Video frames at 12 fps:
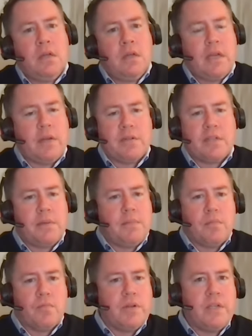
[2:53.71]
Like it was some
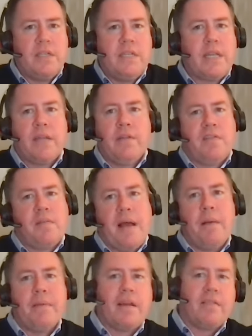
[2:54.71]
ridiculous
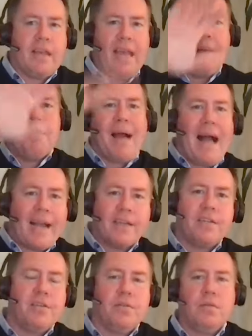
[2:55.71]
amount because it came back
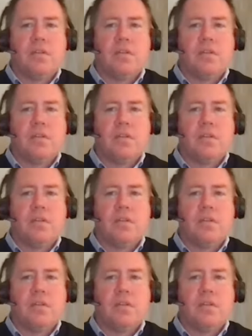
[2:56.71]
too.